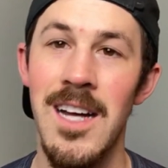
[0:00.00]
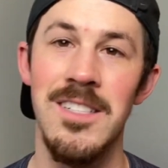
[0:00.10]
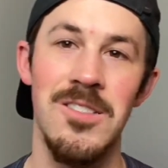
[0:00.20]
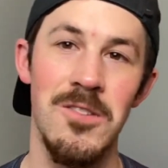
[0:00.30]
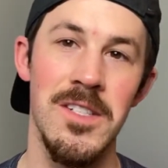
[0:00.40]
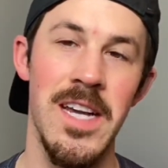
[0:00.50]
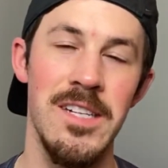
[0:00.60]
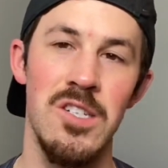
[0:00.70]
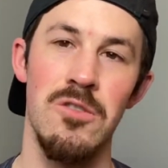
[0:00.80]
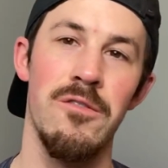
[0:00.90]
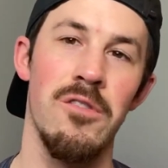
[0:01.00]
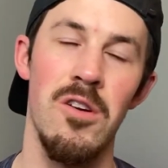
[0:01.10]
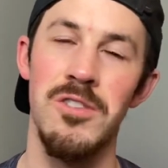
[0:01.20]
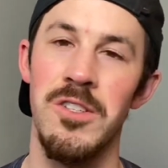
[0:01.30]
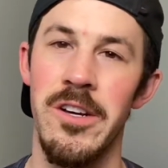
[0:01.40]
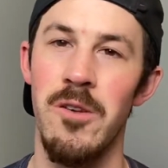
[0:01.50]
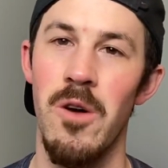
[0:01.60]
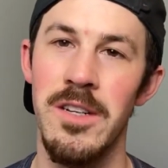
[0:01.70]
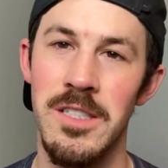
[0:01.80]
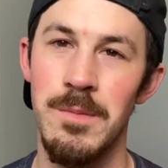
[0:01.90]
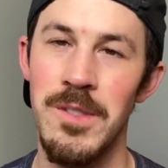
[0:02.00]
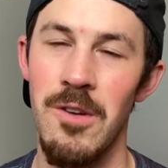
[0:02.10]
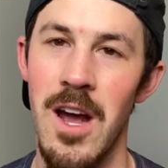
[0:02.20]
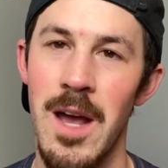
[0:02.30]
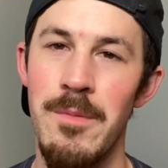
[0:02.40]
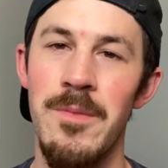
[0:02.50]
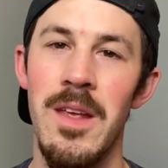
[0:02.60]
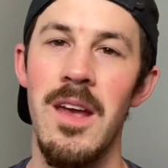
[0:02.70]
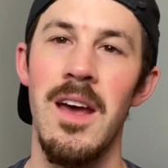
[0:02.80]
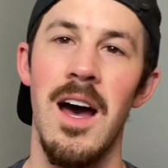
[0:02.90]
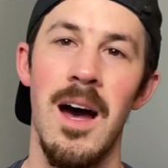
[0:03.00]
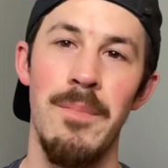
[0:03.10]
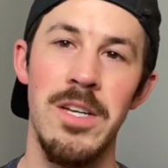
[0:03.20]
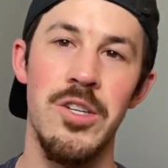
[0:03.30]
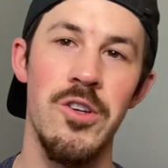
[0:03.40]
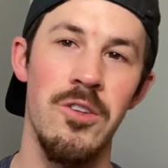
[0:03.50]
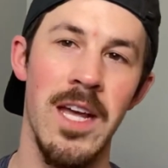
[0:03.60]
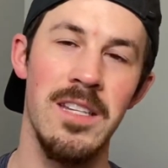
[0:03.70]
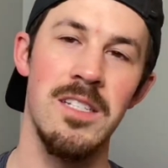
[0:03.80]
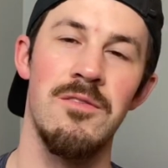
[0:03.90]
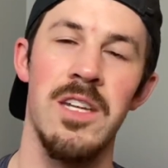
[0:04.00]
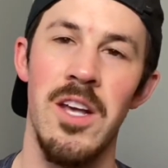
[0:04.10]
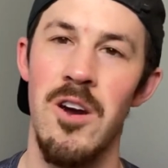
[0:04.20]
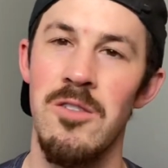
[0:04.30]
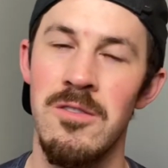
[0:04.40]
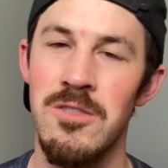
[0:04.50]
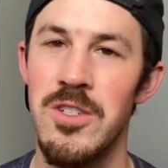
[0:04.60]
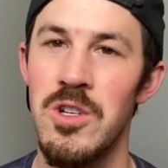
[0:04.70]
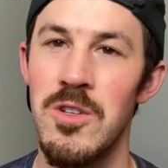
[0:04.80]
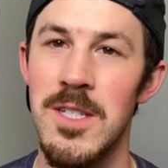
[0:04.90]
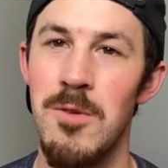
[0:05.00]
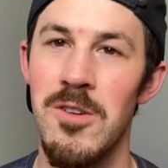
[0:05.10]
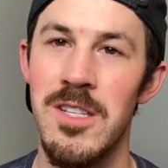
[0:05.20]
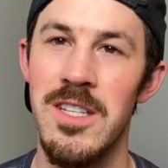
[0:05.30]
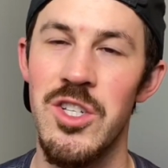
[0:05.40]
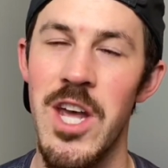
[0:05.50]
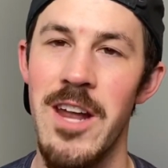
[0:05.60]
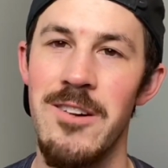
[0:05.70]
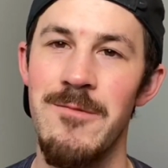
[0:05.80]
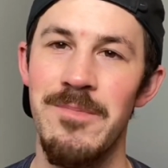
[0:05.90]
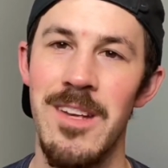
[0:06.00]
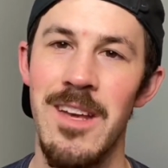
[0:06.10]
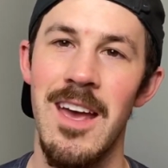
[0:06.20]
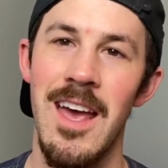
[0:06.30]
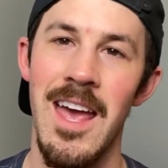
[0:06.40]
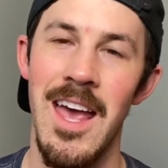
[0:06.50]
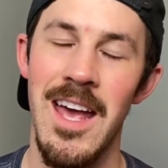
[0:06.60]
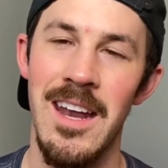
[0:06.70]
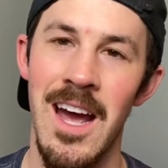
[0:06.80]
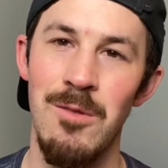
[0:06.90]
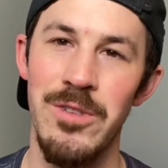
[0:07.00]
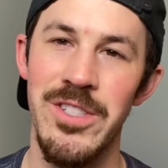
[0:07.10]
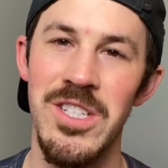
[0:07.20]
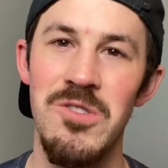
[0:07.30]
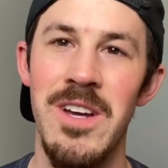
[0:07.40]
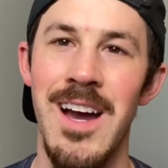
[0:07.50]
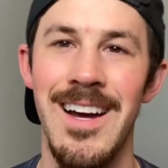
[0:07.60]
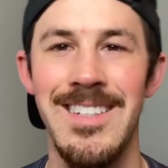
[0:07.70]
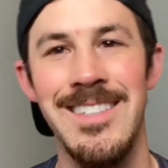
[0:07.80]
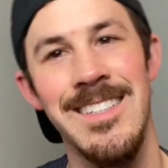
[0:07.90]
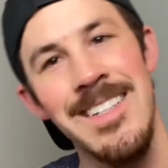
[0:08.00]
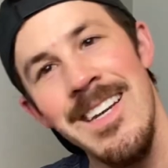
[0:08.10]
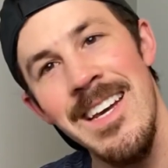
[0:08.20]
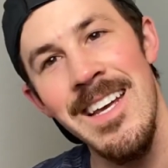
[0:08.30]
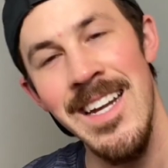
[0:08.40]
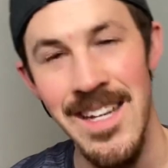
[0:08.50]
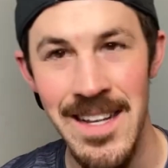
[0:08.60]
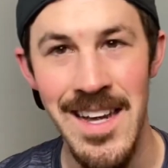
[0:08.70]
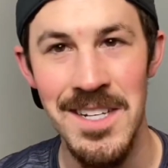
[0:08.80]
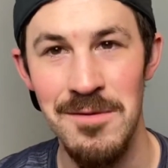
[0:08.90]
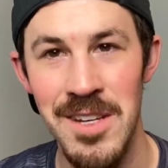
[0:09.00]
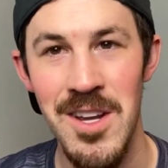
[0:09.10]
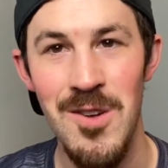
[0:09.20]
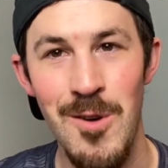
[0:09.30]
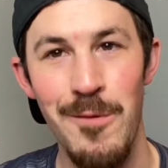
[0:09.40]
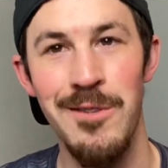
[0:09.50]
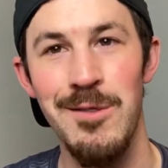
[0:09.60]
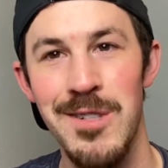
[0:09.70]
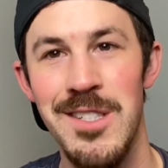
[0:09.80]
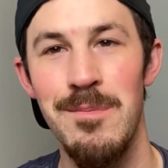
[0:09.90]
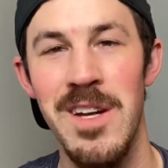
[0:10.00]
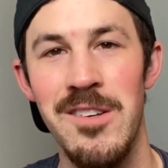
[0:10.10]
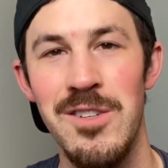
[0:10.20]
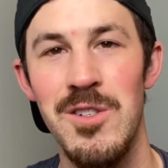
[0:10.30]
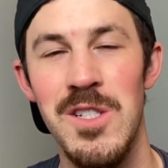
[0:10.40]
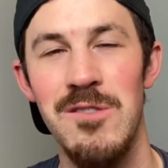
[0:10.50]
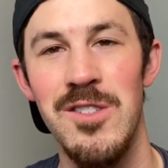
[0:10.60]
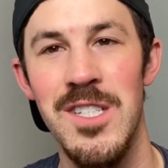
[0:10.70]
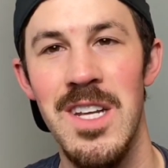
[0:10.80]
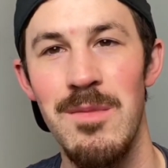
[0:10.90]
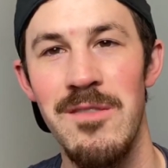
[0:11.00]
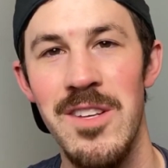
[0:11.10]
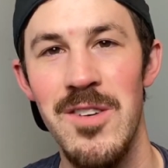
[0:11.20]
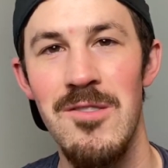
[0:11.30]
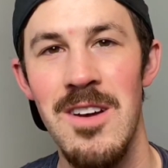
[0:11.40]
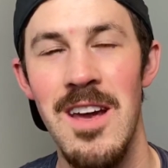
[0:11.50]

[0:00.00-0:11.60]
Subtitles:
So stay tuned for those. You're going to want to subscribe. Make sure you like this video, just show support to the channel, and I will see you guys in the next video, hopefully with some better news for some of you.